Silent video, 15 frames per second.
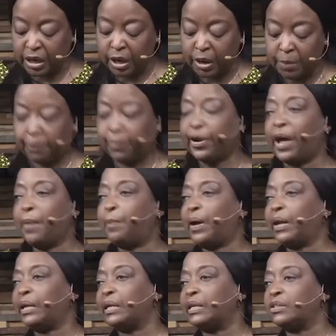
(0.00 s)
prayer
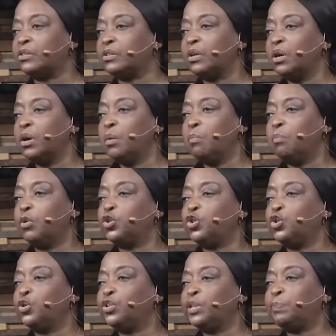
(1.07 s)
partners, but you don't
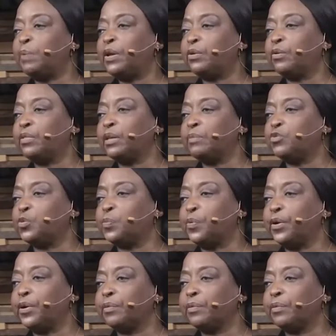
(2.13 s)
depend on them to pray.